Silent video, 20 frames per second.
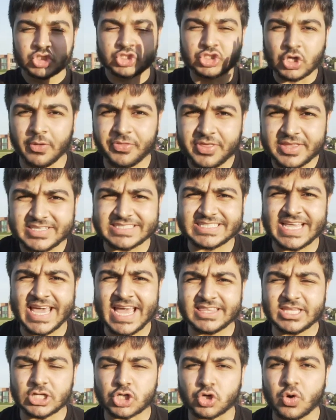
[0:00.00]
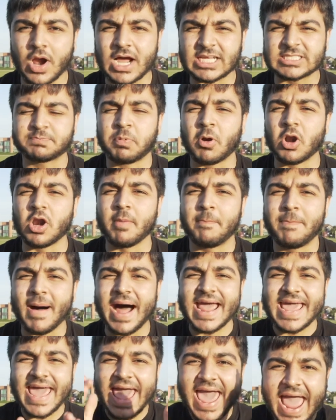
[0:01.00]
So this is hit the crossbar to
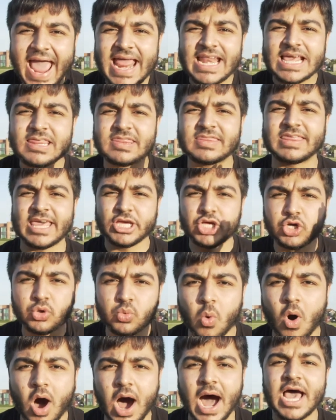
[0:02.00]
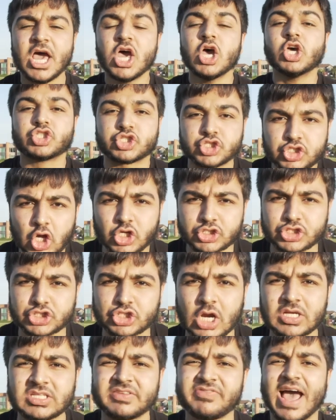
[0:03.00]
buy anything you want. So
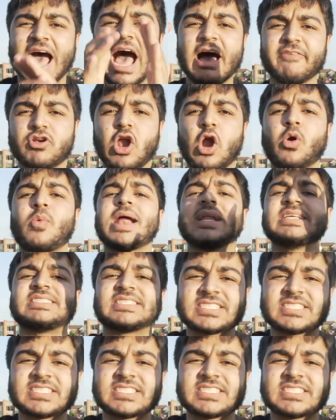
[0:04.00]
scrubs, if you haven't already,